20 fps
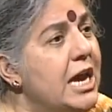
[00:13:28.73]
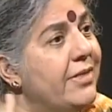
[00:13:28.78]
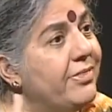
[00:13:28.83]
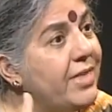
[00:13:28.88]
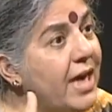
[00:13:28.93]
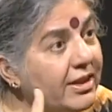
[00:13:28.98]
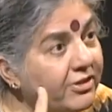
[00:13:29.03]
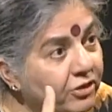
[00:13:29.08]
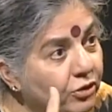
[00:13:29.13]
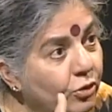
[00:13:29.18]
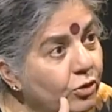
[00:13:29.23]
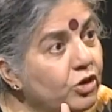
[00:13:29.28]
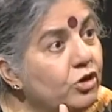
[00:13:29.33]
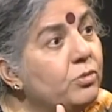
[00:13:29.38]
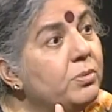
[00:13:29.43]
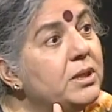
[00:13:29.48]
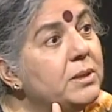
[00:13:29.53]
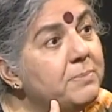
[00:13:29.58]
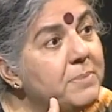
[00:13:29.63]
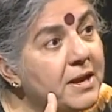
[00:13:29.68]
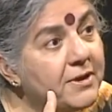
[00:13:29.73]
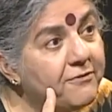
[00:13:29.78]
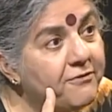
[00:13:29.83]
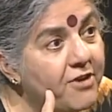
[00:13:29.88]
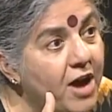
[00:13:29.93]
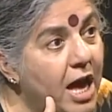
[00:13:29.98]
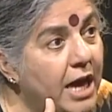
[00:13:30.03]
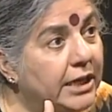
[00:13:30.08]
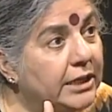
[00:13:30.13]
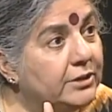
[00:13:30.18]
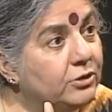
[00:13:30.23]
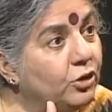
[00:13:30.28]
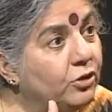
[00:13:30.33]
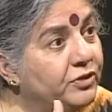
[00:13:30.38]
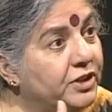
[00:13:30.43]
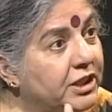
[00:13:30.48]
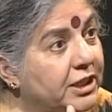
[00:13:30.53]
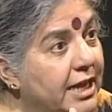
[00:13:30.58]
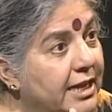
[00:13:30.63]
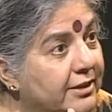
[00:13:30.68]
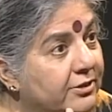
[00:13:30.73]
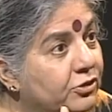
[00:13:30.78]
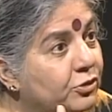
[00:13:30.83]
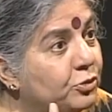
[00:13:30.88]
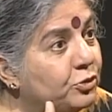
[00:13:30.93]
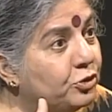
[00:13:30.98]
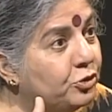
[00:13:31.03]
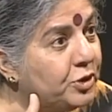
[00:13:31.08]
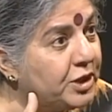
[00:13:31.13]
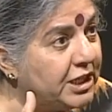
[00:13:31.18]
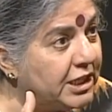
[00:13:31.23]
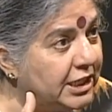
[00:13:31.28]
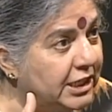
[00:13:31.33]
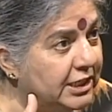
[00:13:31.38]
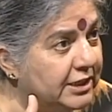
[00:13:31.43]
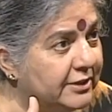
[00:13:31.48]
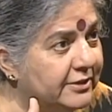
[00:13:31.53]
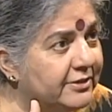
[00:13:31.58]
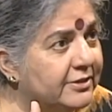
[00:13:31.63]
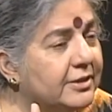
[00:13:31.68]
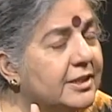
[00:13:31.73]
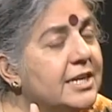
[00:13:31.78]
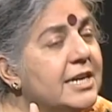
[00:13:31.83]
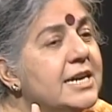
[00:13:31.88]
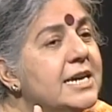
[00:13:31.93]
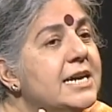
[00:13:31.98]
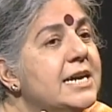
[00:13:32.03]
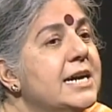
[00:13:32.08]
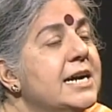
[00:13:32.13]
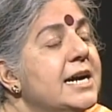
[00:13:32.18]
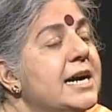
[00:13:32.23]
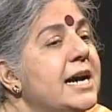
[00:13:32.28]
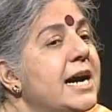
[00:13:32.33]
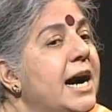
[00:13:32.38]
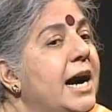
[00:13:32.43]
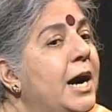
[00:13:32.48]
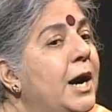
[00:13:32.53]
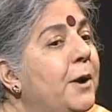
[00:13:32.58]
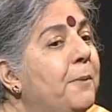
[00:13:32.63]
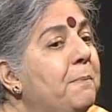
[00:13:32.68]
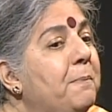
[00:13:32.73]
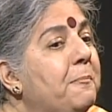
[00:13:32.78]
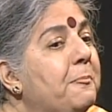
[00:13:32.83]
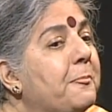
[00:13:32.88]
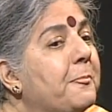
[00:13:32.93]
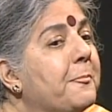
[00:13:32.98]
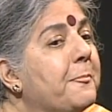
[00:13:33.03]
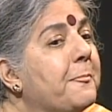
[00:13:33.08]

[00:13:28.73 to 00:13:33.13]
And that's going to be the big fight over the next 2-3 years. But